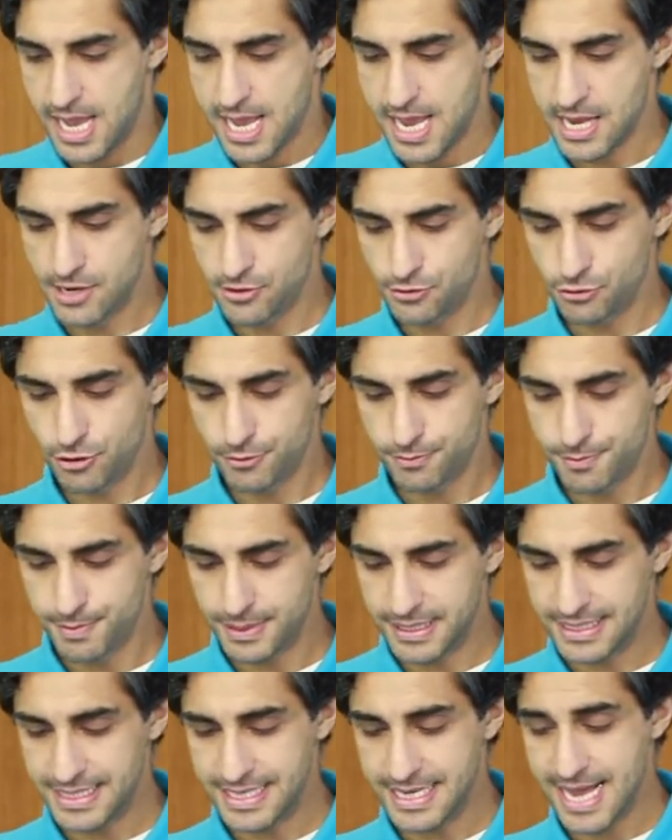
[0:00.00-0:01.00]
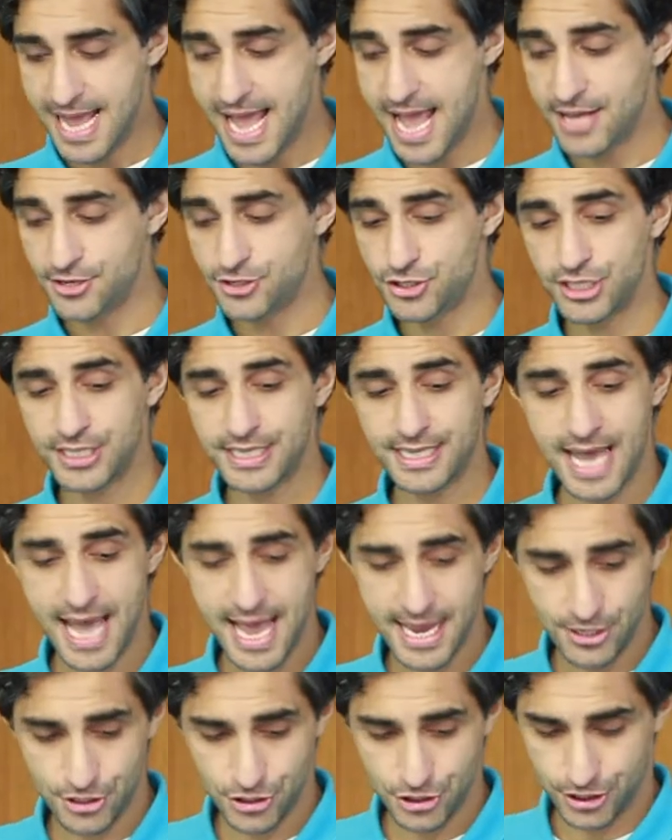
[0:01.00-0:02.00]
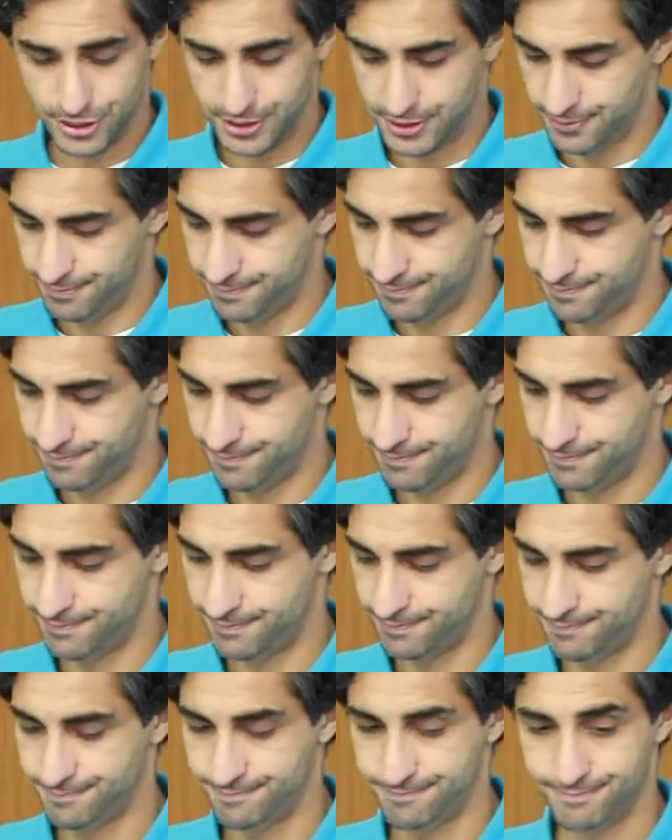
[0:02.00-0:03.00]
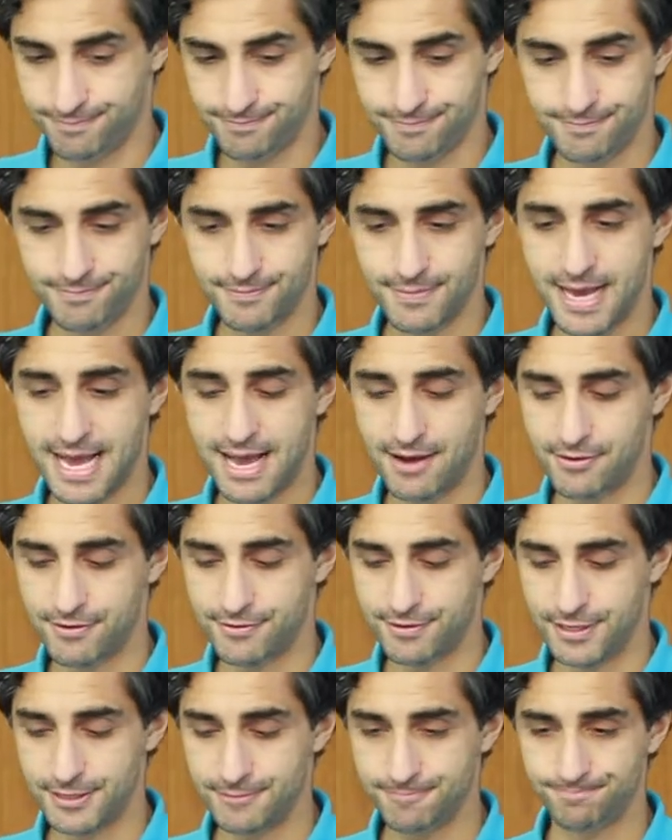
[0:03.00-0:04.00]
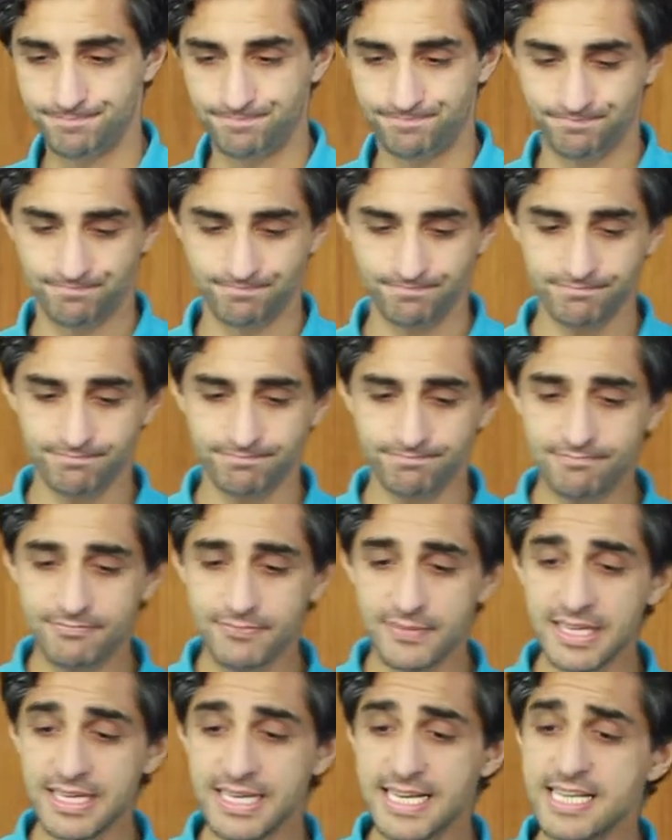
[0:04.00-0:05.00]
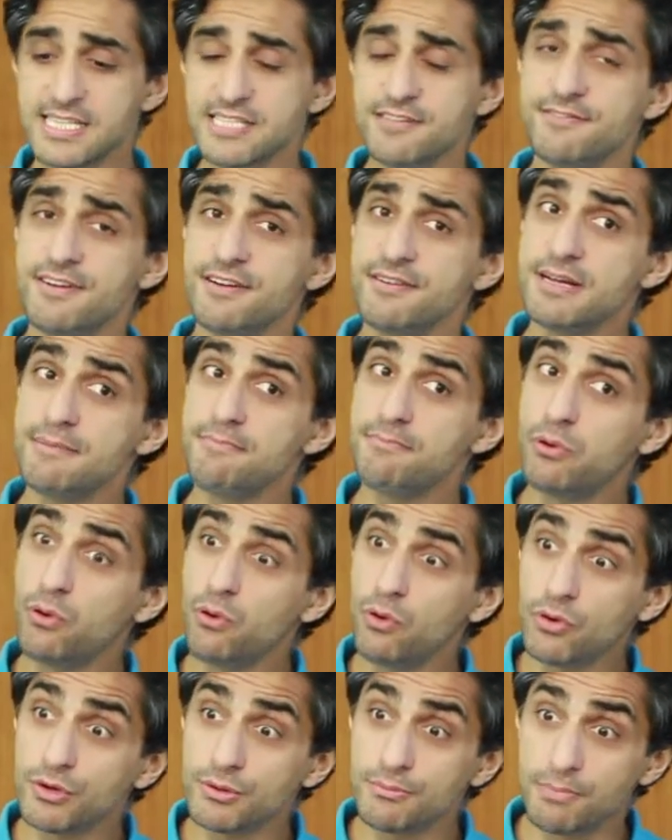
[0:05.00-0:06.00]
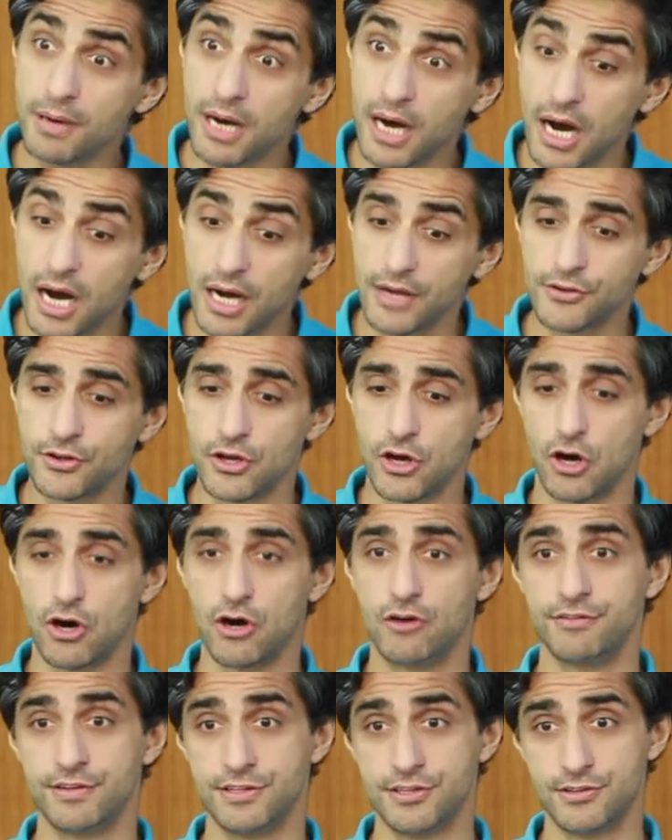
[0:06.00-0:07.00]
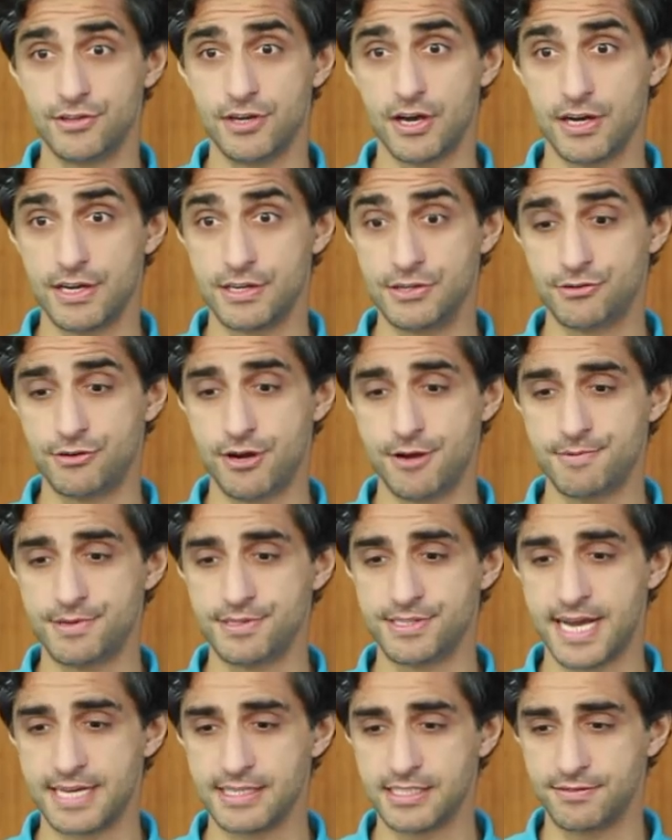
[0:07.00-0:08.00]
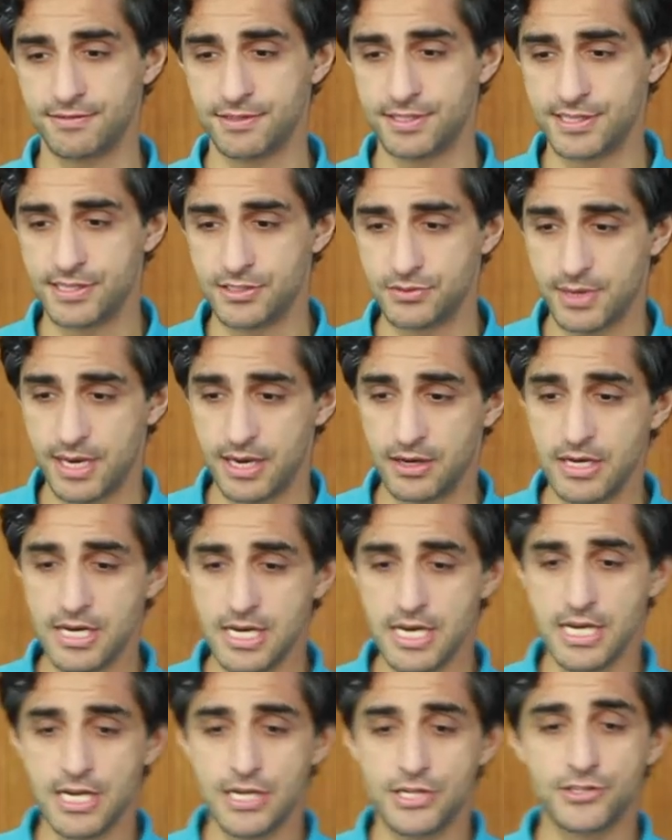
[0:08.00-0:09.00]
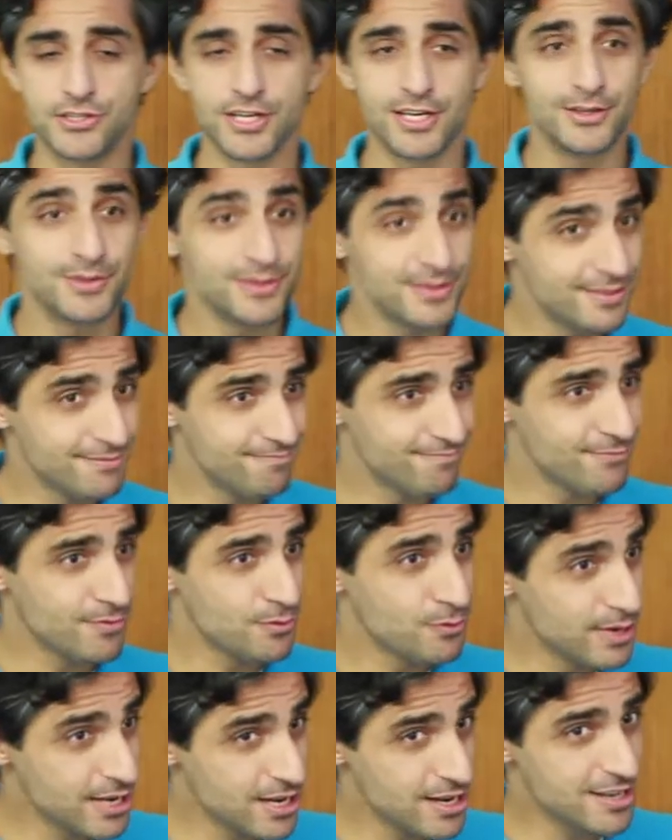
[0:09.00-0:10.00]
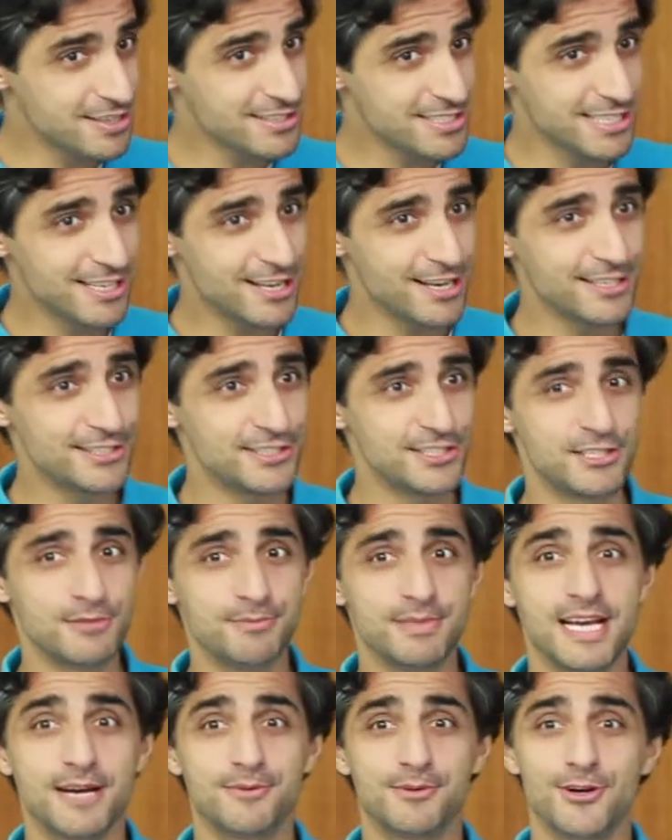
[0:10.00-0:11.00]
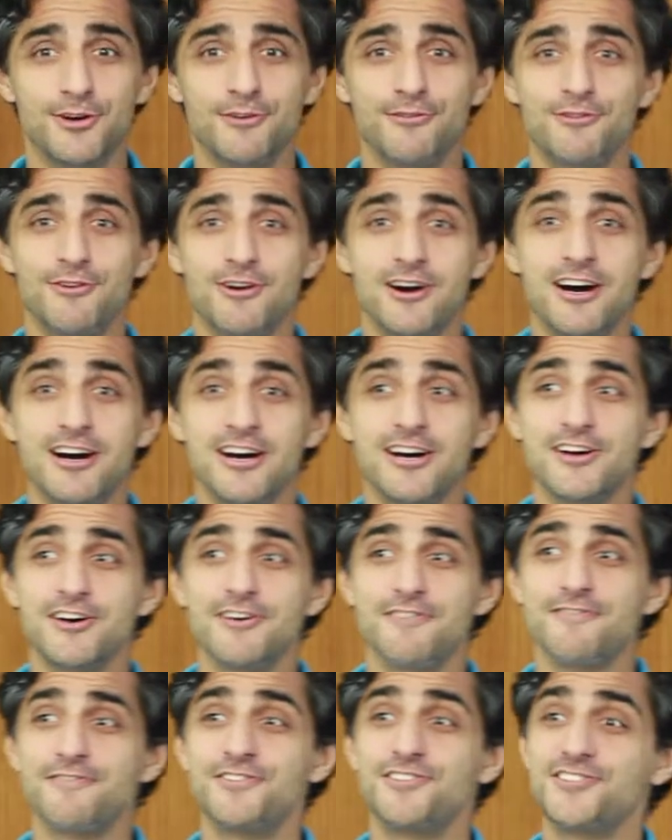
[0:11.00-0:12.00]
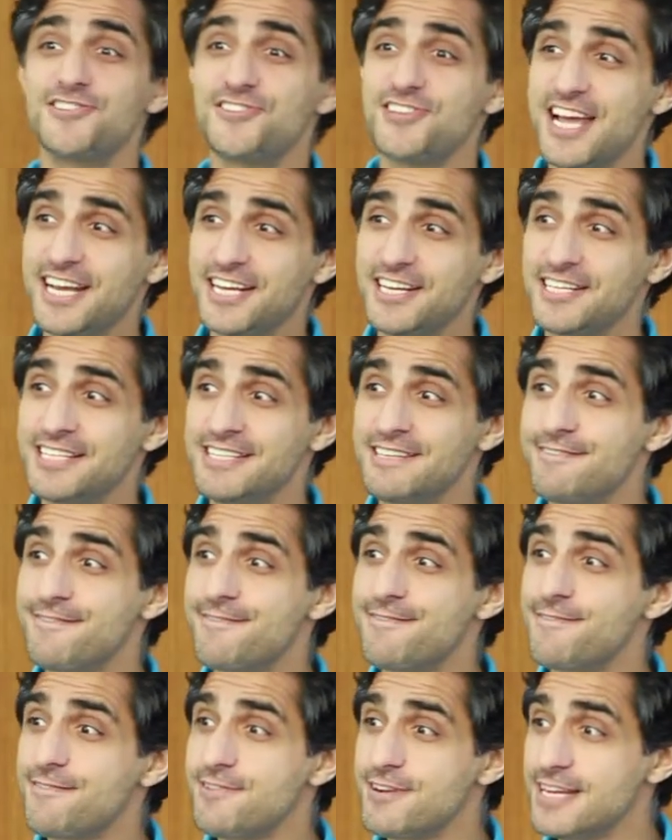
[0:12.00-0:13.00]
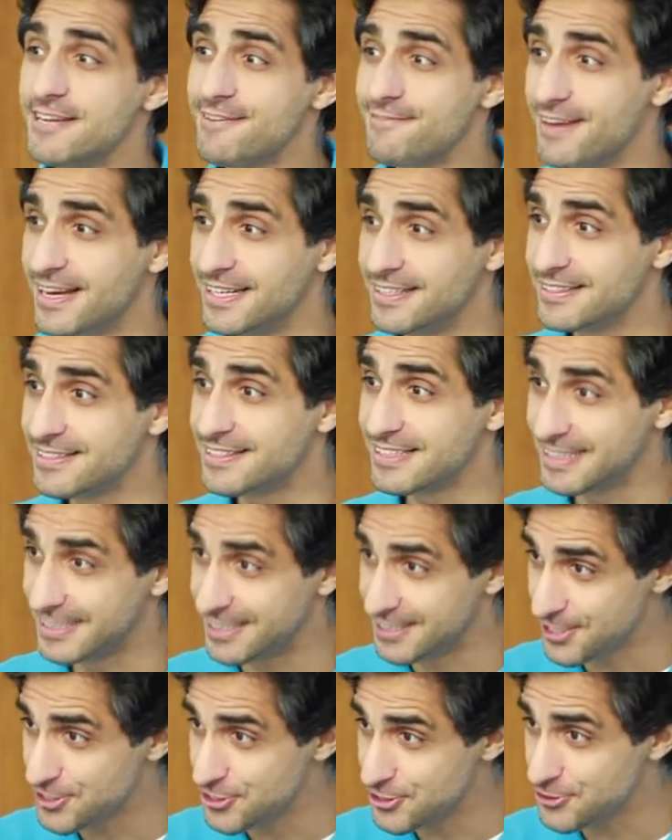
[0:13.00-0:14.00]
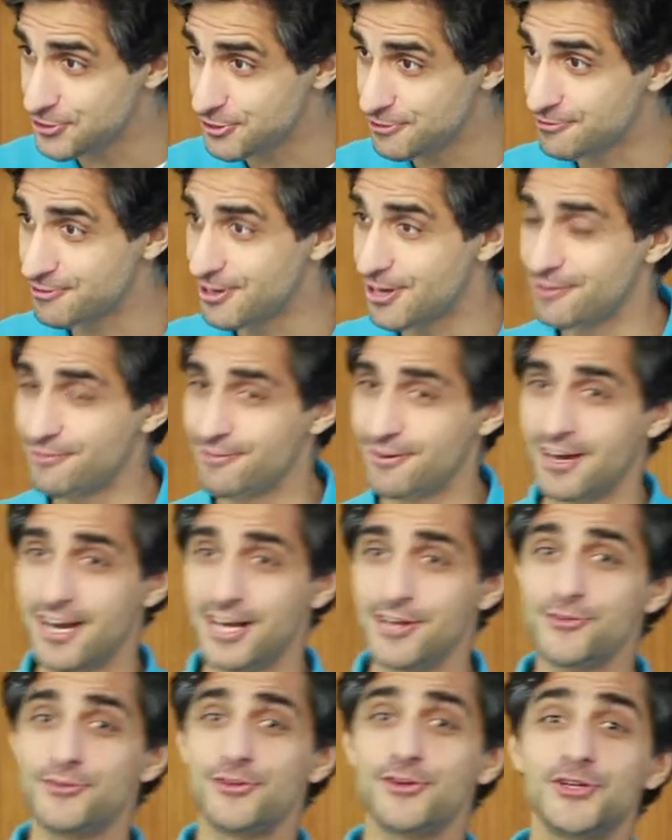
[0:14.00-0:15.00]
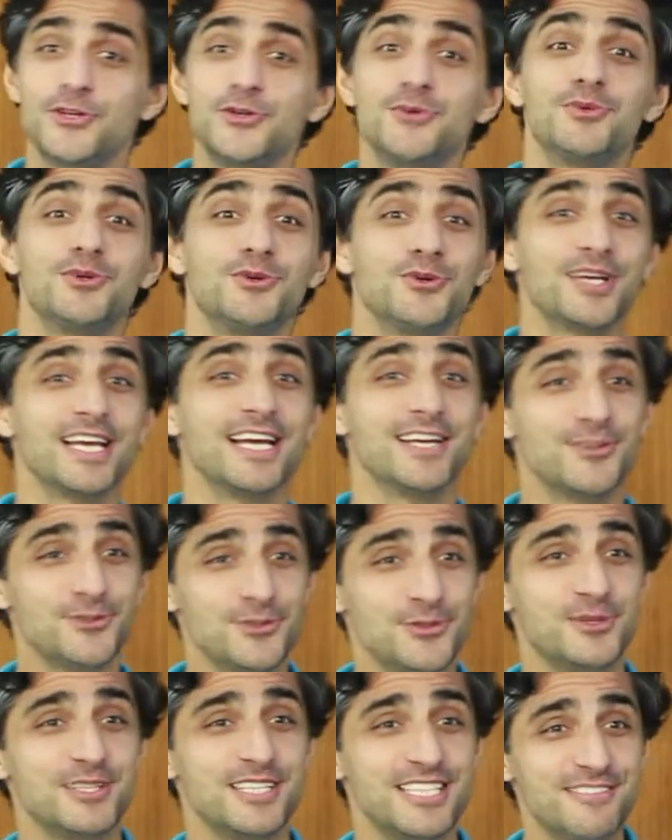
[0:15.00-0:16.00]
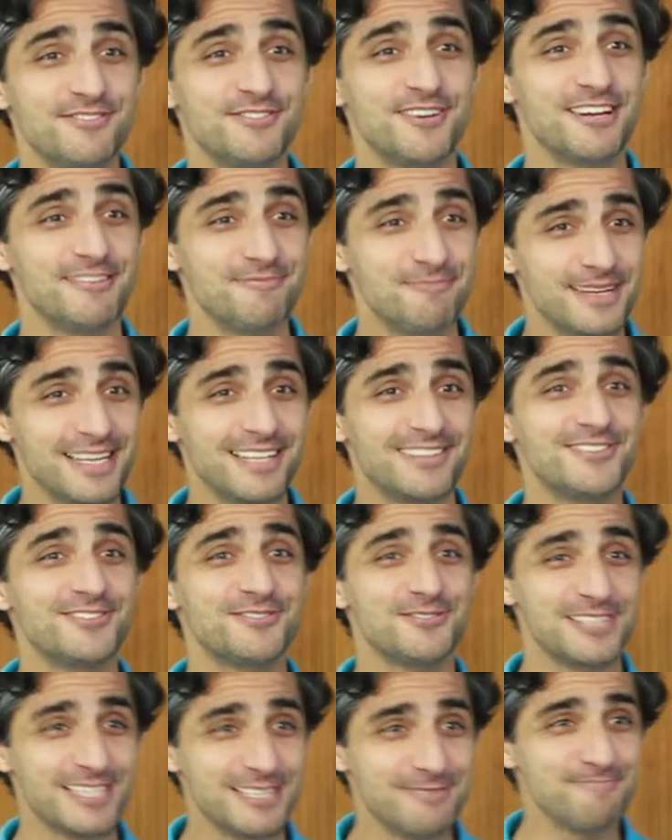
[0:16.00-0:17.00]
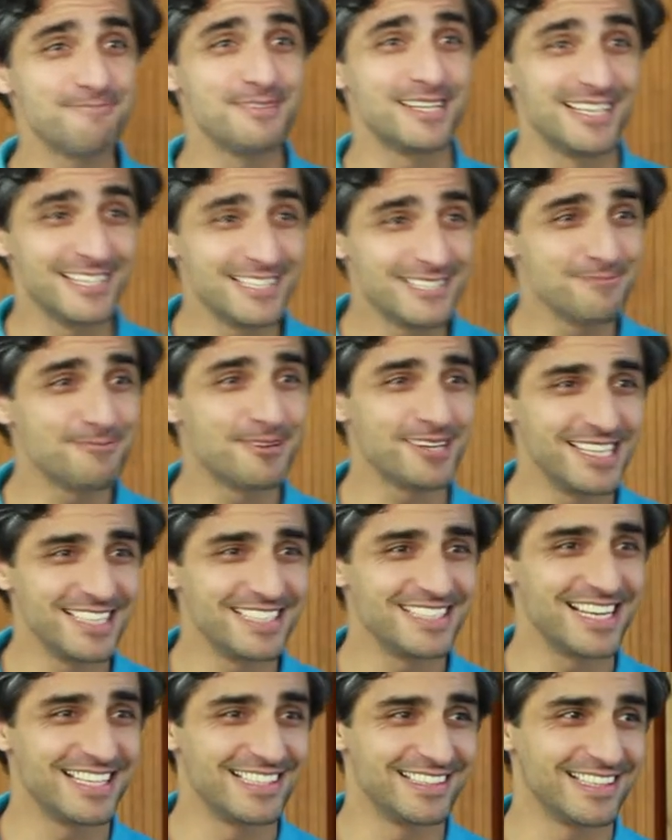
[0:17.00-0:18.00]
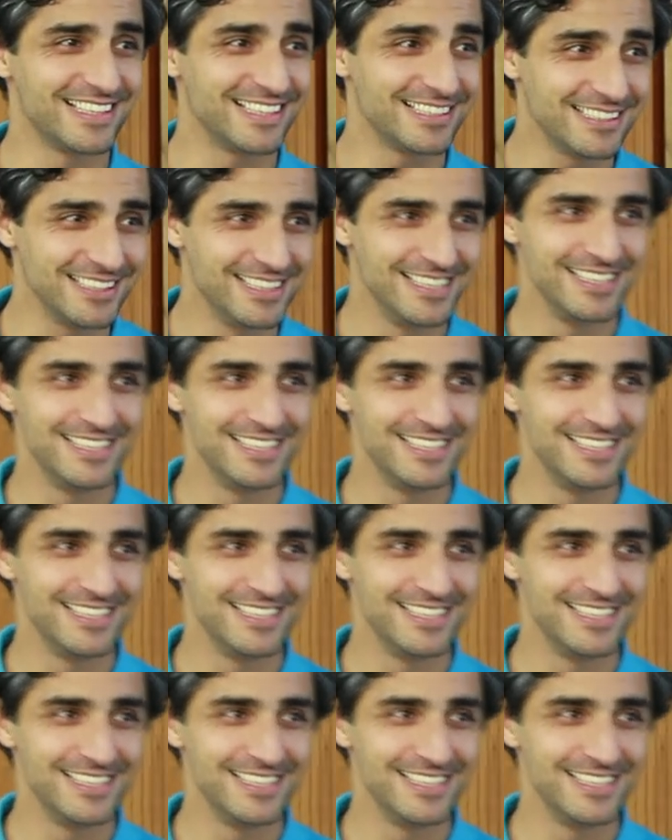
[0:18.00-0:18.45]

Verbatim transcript: Interoperability education, however, is a very important part of Inter uh, Interopen's activity as well. So we are delighted to be able to offer our second free event, Clinicians on FHIR, so you will get your £25 reimbursed by attending.